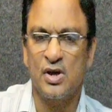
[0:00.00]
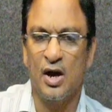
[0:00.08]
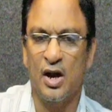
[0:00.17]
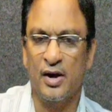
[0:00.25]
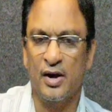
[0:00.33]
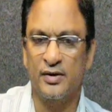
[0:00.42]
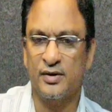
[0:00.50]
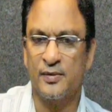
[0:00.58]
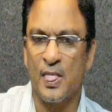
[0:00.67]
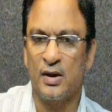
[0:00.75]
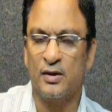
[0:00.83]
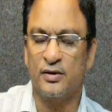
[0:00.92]
and
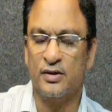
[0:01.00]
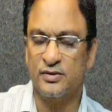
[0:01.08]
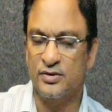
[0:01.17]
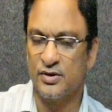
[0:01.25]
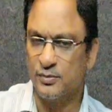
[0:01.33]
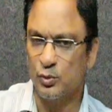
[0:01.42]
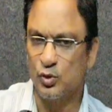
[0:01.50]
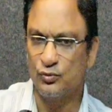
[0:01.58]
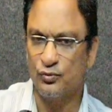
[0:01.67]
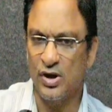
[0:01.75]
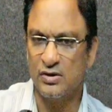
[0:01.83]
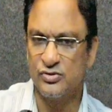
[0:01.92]
the remote
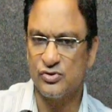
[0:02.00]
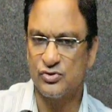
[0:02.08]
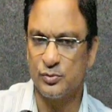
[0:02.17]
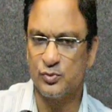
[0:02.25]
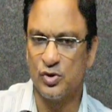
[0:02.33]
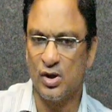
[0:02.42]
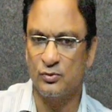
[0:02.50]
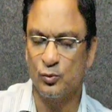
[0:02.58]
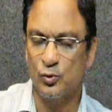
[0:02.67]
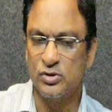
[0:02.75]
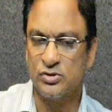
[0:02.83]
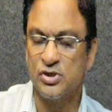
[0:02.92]
file systems on
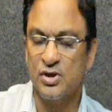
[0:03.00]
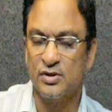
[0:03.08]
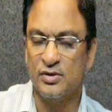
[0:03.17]
which